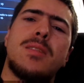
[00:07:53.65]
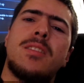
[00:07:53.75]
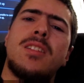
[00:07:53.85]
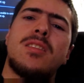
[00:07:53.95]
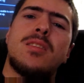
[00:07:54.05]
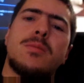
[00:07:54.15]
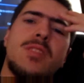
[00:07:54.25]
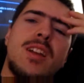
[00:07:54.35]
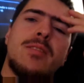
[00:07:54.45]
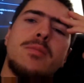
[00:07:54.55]
did
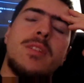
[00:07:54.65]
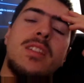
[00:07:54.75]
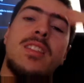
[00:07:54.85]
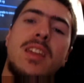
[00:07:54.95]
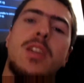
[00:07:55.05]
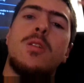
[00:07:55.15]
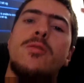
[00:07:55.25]
subscribe to me, thank you